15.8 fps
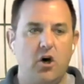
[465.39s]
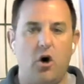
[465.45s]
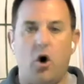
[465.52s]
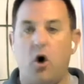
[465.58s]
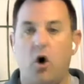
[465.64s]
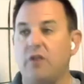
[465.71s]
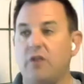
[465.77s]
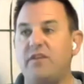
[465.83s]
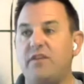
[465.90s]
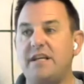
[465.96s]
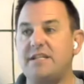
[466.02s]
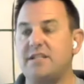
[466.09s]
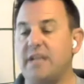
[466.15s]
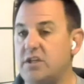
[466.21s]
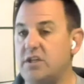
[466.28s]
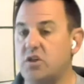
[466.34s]
all of these
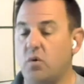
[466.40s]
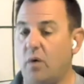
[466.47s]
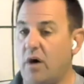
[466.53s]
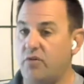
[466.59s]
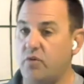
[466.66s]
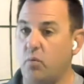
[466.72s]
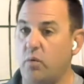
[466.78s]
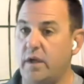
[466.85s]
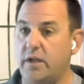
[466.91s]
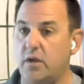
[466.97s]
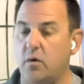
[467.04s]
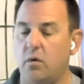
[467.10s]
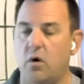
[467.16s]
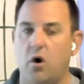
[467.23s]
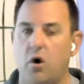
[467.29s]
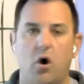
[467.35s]
things go out the
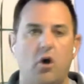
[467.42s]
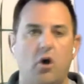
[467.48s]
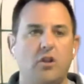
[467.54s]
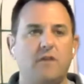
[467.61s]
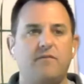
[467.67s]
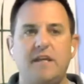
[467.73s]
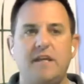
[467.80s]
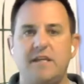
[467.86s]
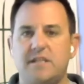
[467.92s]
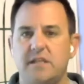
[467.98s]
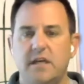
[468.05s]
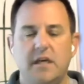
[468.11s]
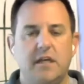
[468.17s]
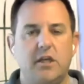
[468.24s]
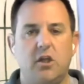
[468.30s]
window. All of these,